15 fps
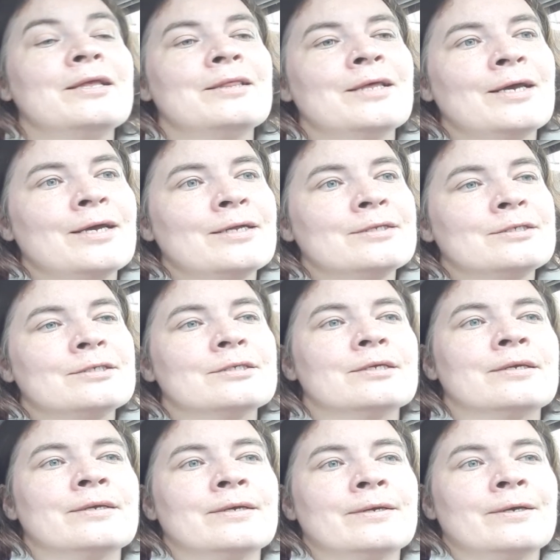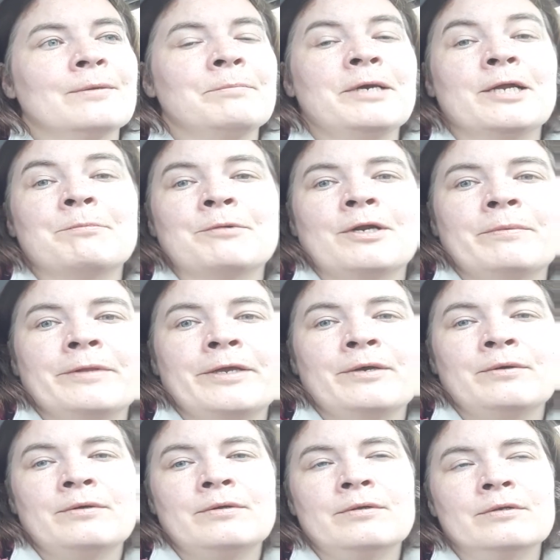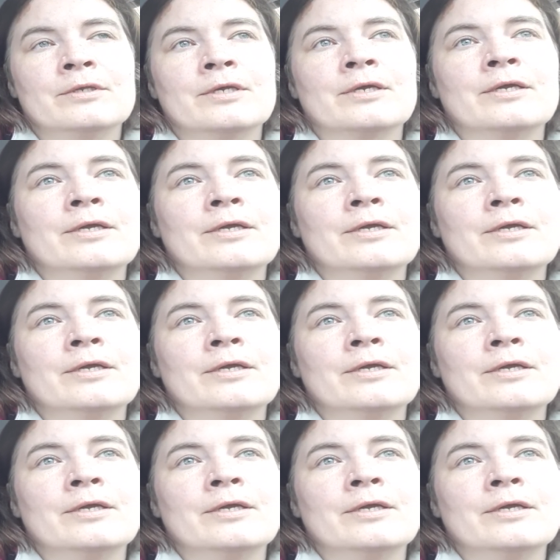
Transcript: that Matt probably called